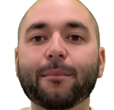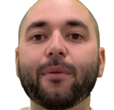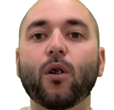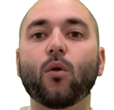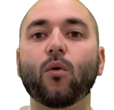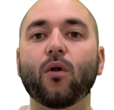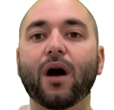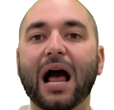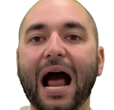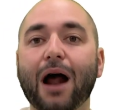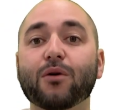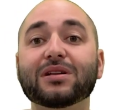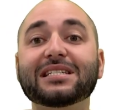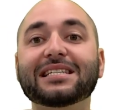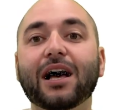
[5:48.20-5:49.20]
about
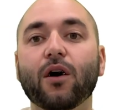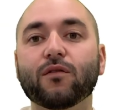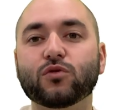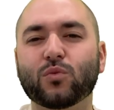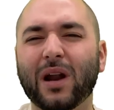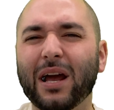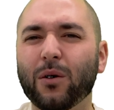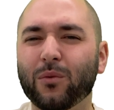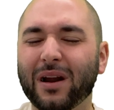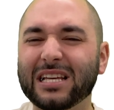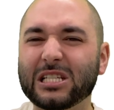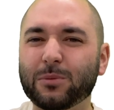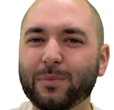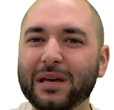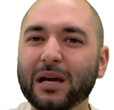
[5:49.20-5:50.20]
ourselves, when I
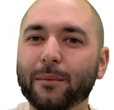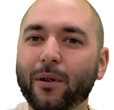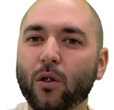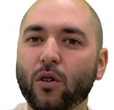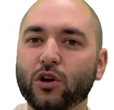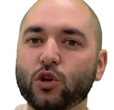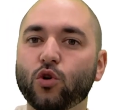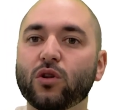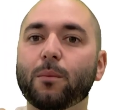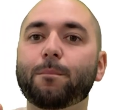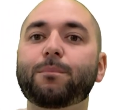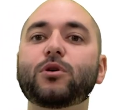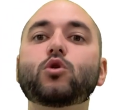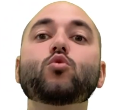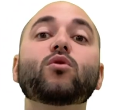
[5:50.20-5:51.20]
speak about the
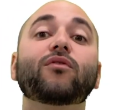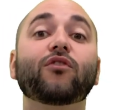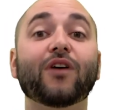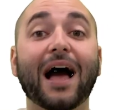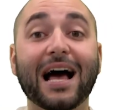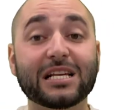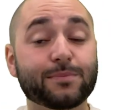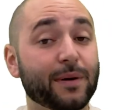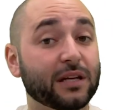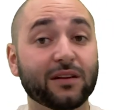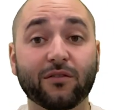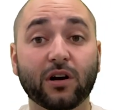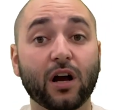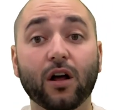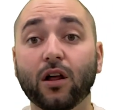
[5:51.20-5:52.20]
beautiful aspect of
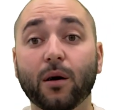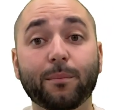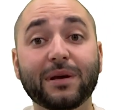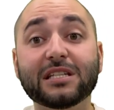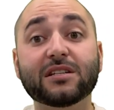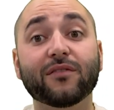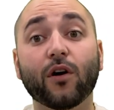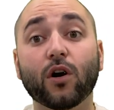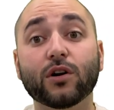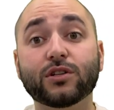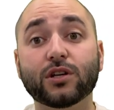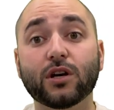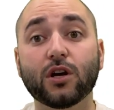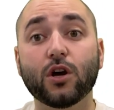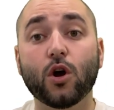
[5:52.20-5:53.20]
a piece of art,
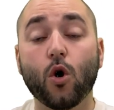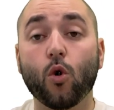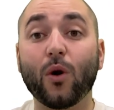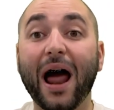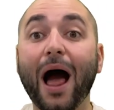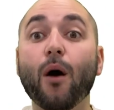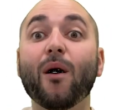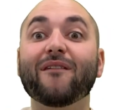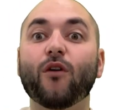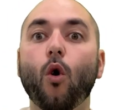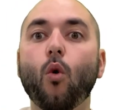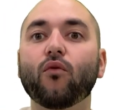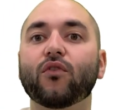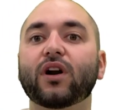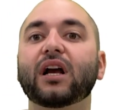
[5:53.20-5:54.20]
or how I've
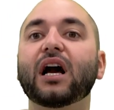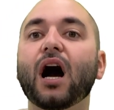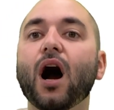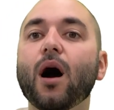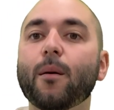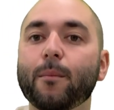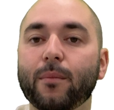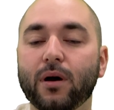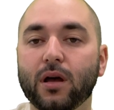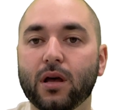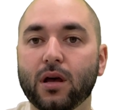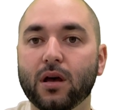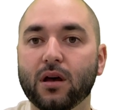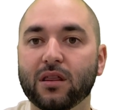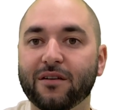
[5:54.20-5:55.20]
overcome
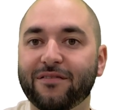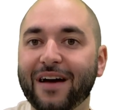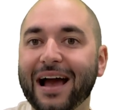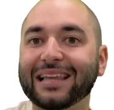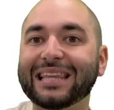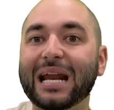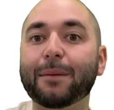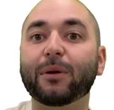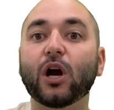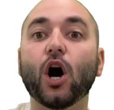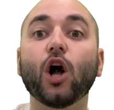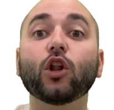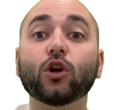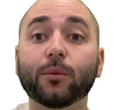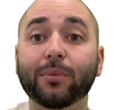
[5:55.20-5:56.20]
the fact that I'm
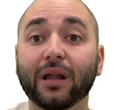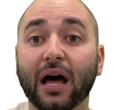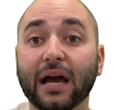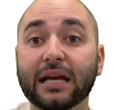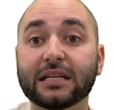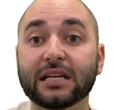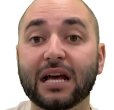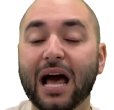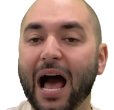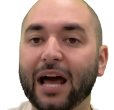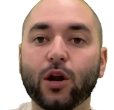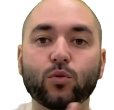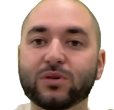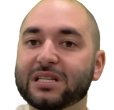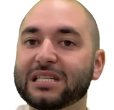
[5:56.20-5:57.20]
colorblind, I
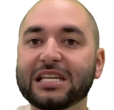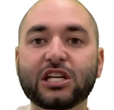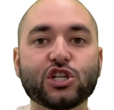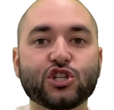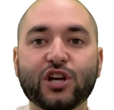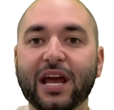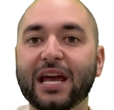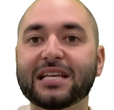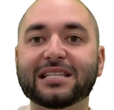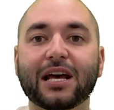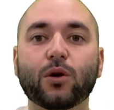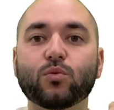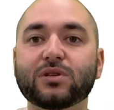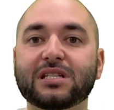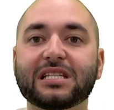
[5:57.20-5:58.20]
don't see shades, I
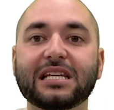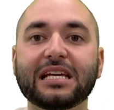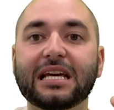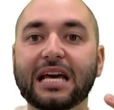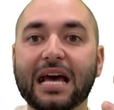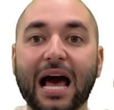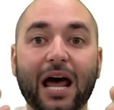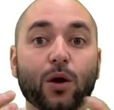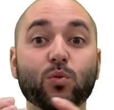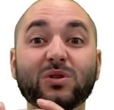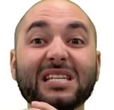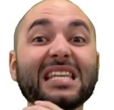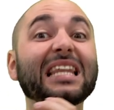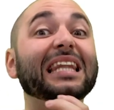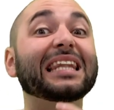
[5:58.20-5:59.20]
don't see
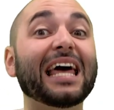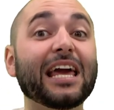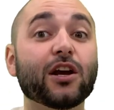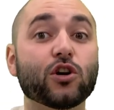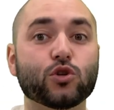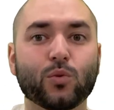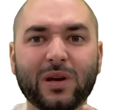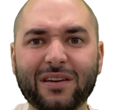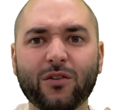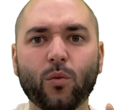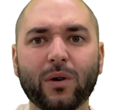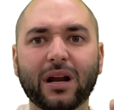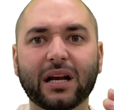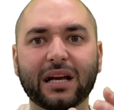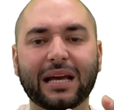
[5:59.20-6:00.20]
the layers. Even
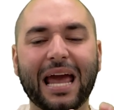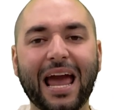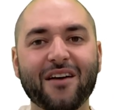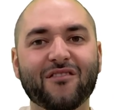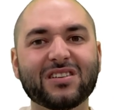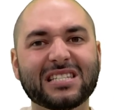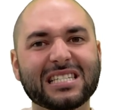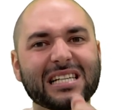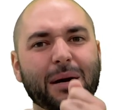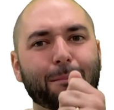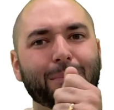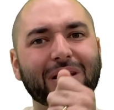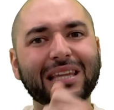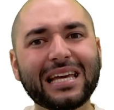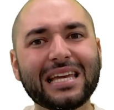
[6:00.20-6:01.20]
when a canvas is
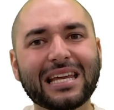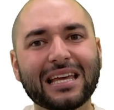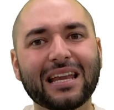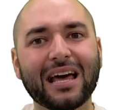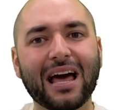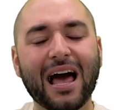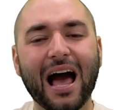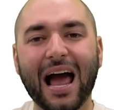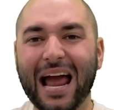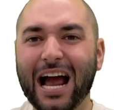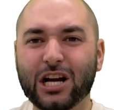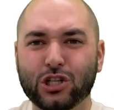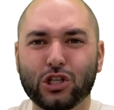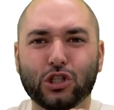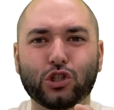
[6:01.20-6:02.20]
completed, I
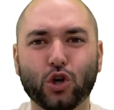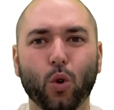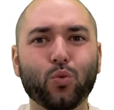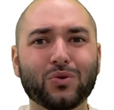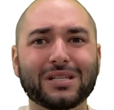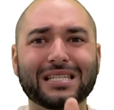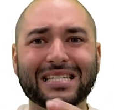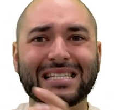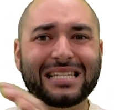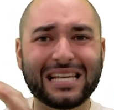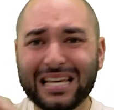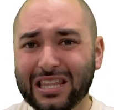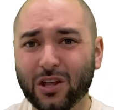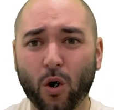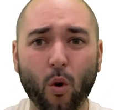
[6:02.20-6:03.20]
actually don't see
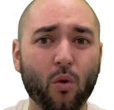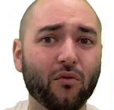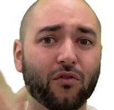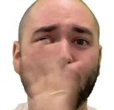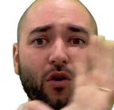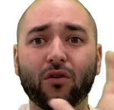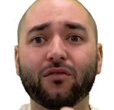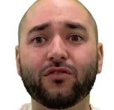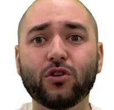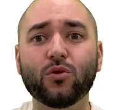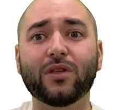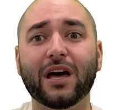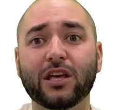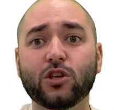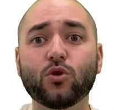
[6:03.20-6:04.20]
the overall view
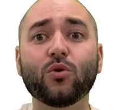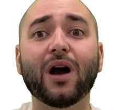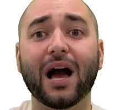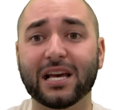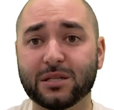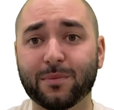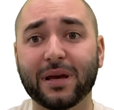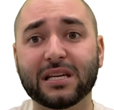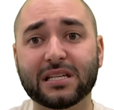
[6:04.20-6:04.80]
that you guys may